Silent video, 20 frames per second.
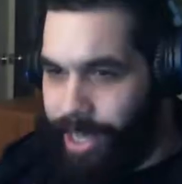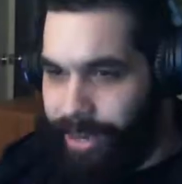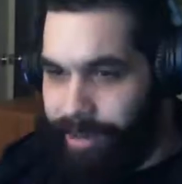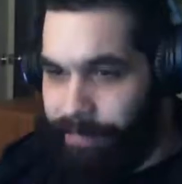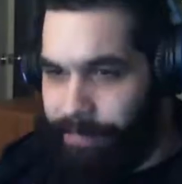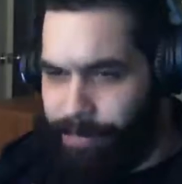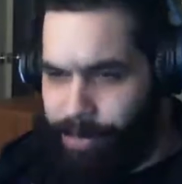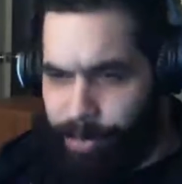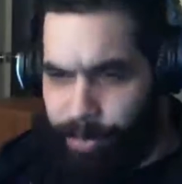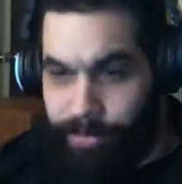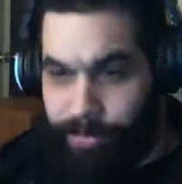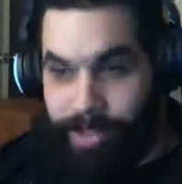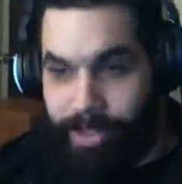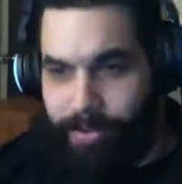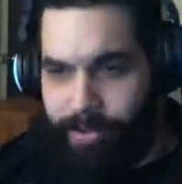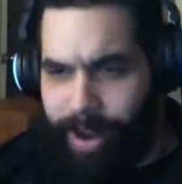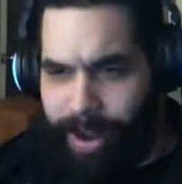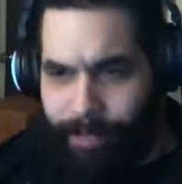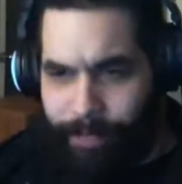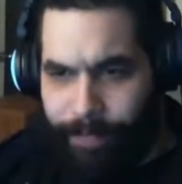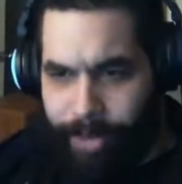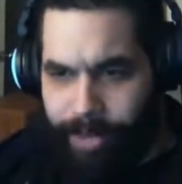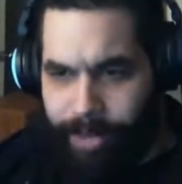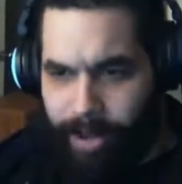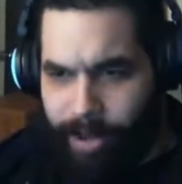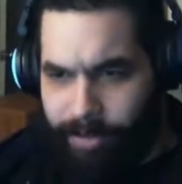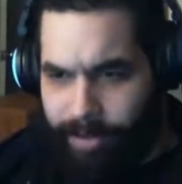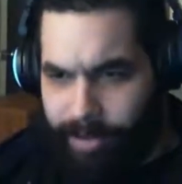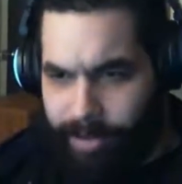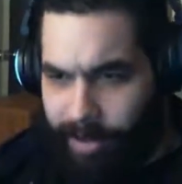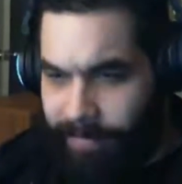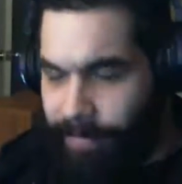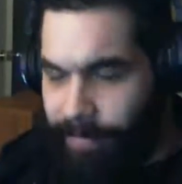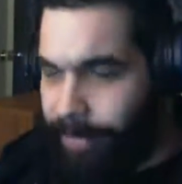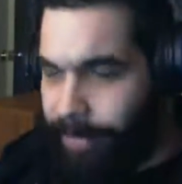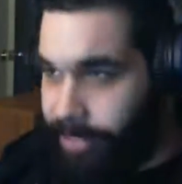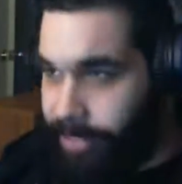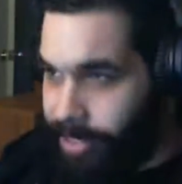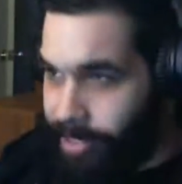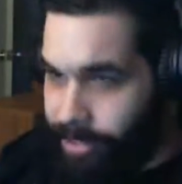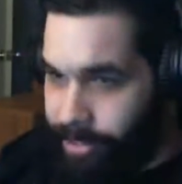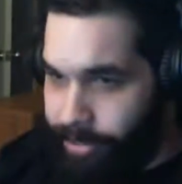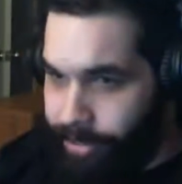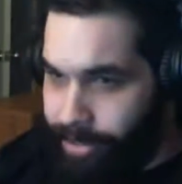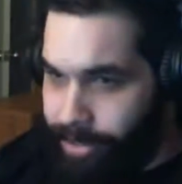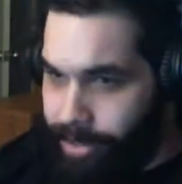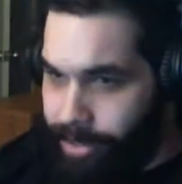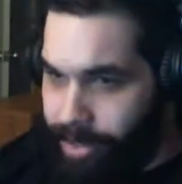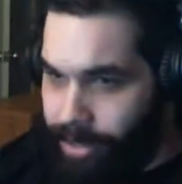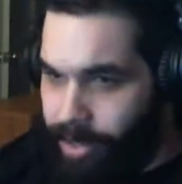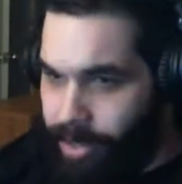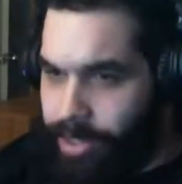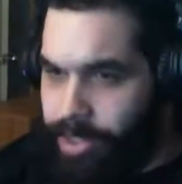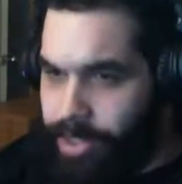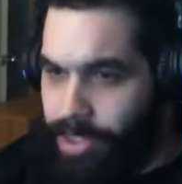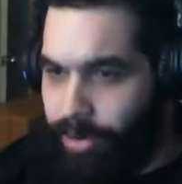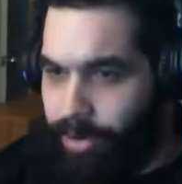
improves the graphic optimizations, so